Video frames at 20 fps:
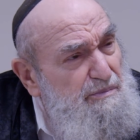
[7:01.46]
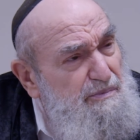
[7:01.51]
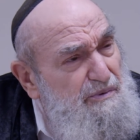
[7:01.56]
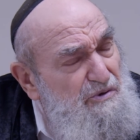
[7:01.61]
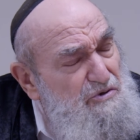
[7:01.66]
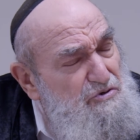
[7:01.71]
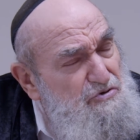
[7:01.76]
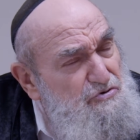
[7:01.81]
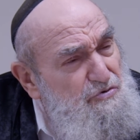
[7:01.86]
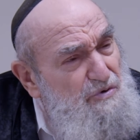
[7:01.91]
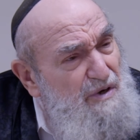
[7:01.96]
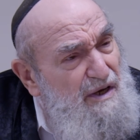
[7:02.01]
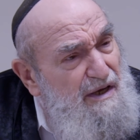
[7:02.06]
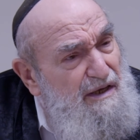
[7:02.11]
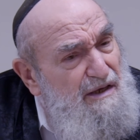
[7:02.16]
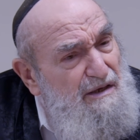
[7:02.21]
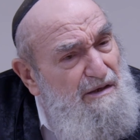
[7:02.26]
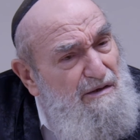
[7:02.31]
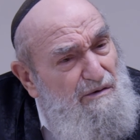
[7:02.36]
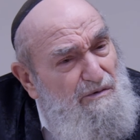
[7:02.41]

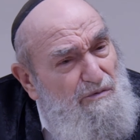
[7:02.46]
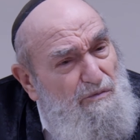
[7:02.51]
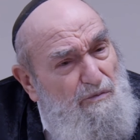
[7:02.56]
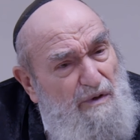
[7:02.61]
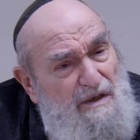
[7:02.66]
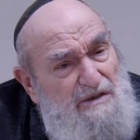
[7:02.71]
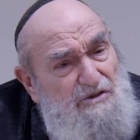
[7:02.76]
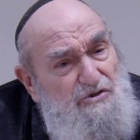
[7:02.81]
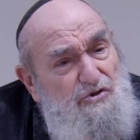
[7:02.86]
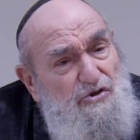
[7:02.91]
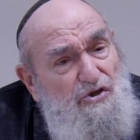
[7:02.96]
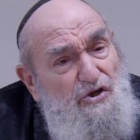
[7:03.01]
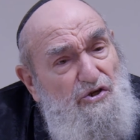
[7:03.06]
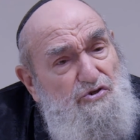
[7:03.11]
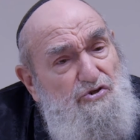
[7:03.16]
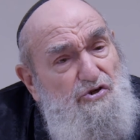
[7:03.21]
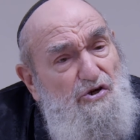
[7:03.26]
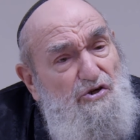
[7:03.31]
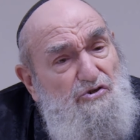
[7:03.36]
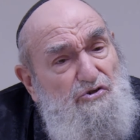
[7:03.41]
portray what should a
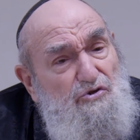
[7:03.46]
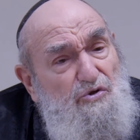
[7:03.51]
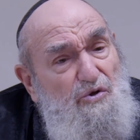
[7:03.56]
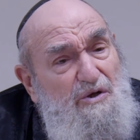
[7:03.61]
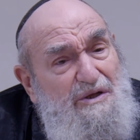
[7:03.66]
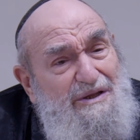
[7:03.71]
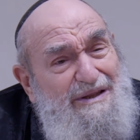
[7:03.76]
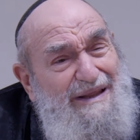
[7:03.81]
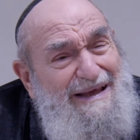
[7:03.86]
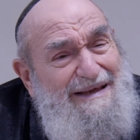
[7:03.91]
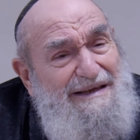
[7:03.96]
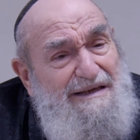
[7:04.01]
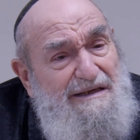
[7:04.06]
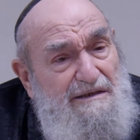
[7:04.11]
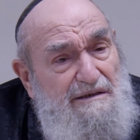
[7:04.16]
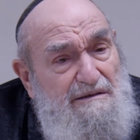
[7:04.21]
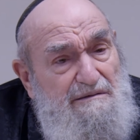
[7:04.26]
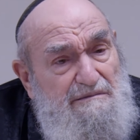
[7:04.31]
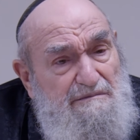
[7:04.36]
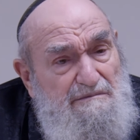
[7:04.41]
judge look like,
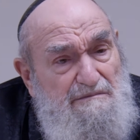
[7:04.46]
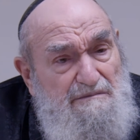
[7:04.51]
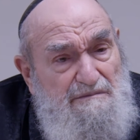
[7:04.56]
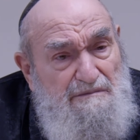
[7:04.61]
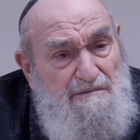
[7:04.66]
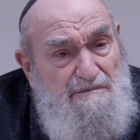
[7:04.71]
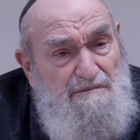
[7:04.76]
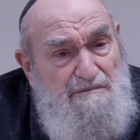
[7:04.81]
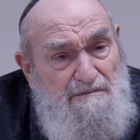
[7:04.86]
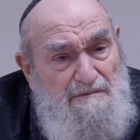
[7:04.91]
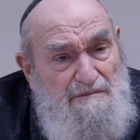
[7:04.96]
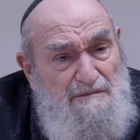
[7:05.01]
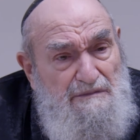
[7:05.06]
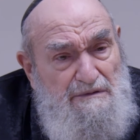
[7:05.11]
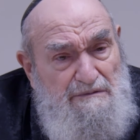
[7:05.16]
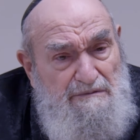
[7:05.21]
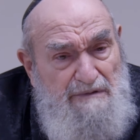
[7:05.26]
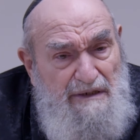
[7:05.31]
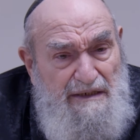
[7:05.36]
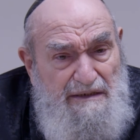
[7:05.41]

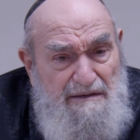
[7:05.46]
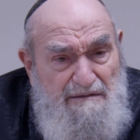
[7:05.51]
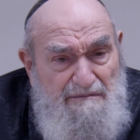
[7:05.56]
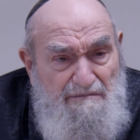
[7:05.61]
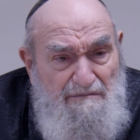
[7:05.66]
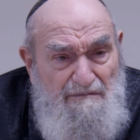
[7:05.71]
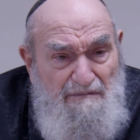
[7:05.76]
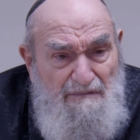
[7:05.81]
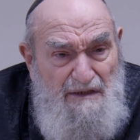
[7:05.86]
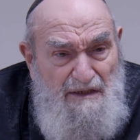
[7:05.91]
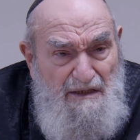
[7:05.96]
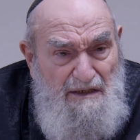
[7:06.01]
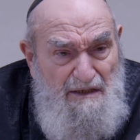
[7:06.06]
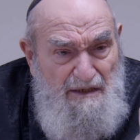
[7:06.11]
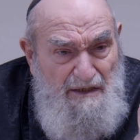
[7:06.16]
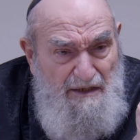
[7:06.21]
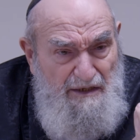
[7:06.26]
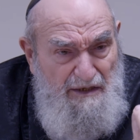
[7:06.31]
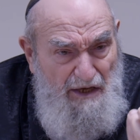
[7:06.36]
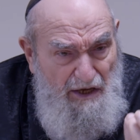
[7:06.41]
right?
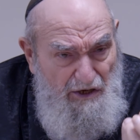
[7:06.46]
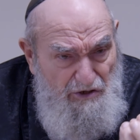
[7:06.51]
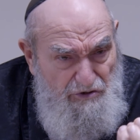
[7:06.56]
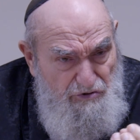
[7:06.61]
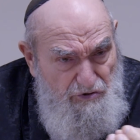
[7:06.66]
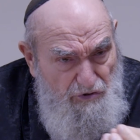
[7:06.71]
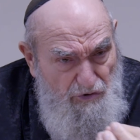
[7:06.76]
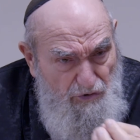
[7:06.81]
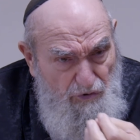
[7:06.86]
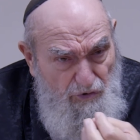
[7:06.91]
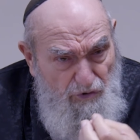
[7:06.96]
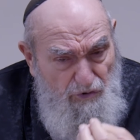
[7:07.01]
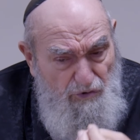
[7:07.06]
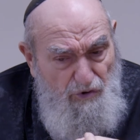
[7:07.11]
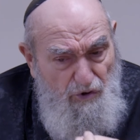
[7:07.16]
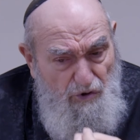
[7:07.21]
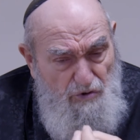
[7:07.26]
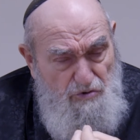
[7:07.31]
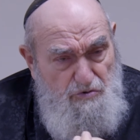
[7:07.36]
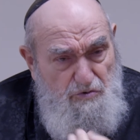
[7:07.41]
He has to look
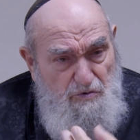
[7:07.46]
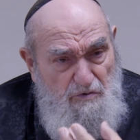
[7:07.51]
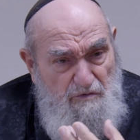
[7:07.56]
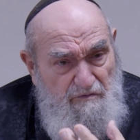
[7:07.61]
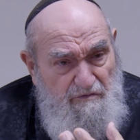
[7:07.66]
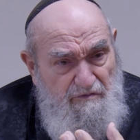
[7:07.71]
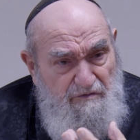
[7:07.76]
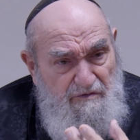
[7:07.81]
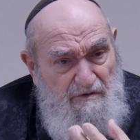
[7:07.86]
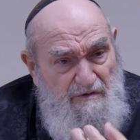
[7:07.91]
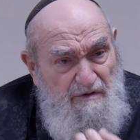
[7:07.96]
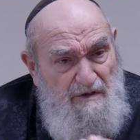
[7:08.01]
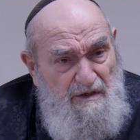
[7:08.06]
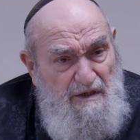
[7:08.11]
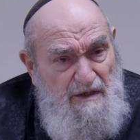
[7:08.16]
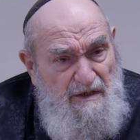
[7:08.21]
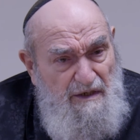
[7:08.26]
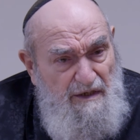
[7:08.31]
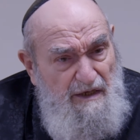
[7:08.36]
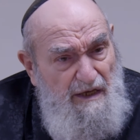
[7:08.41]
choshuv
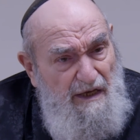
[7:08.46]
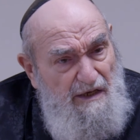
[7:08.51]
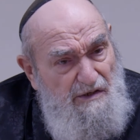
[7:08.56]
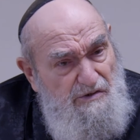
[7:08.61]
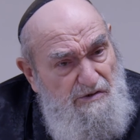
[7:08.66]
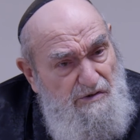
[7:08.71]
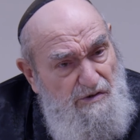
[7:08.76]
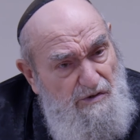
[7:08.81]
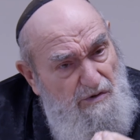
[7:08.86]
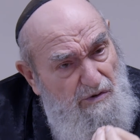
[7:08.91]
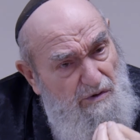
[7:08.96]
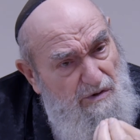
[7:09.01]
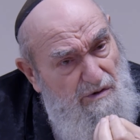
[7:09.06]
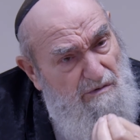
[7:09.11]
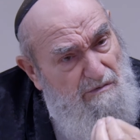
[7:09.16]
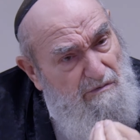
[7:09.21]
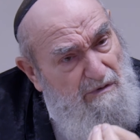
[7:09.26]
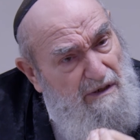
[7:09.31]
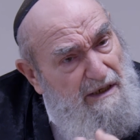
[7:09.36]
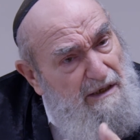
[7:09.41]
Yes, look
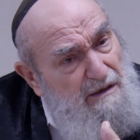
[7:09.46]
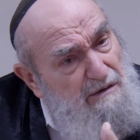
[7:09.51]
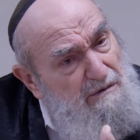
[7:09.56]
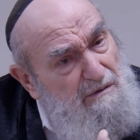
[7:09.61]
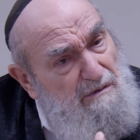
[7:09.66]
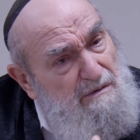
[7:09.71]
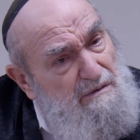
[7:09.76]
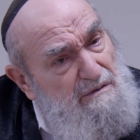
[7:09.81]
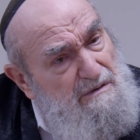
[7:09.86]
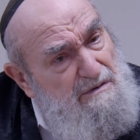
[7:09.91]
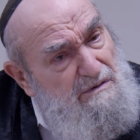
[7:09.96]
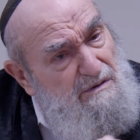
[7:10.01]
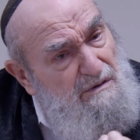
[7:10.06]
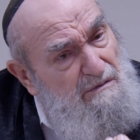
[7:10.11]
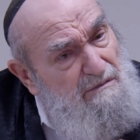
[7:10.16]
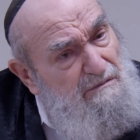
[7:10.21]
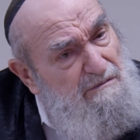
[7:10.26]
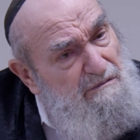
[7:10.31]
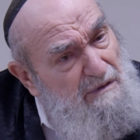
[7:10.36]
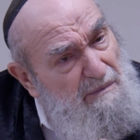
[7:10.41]
what he called.
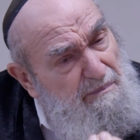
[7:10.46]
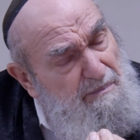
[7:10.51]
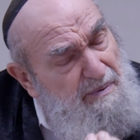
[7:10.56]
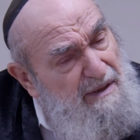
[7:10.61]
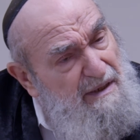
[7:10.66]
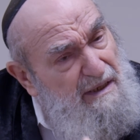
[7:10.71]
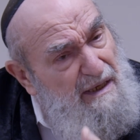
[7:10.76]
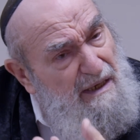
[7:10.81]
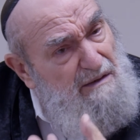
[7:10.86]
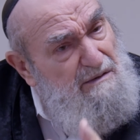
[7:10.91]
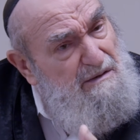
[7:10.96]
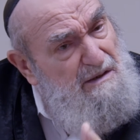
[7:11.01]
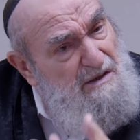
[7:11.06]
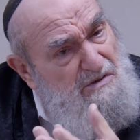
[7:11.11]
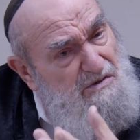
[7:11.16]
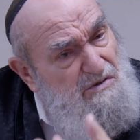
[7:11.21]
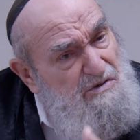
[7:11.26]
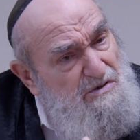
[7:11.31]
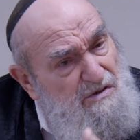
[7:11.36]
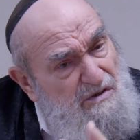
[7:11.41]
So we pick out
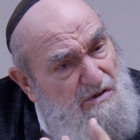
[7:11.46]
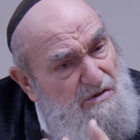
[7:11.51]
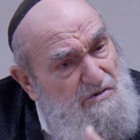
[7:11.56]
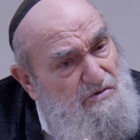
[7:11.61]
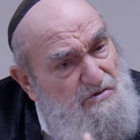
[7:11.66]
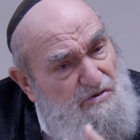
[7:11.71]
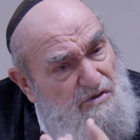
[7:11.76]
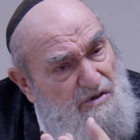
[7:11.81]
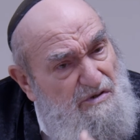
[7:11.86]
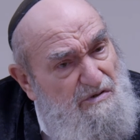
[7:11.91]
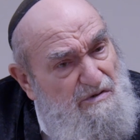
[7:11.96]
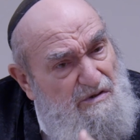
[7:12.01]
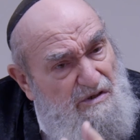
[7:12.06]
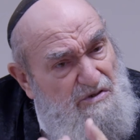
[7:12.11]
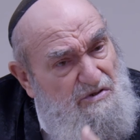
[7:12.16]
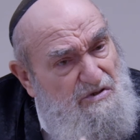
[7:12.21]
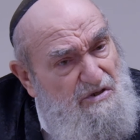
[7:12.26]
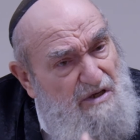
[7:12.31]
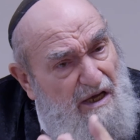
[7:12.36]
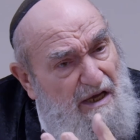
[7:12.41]
this this
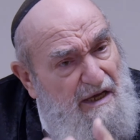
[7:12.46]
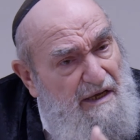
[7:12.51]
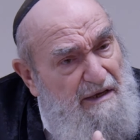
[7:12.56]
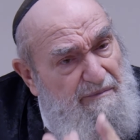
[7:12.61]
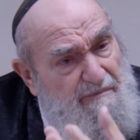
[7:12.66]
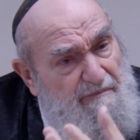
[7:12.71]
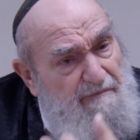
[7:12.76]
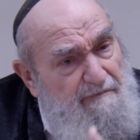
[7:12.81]
this guy,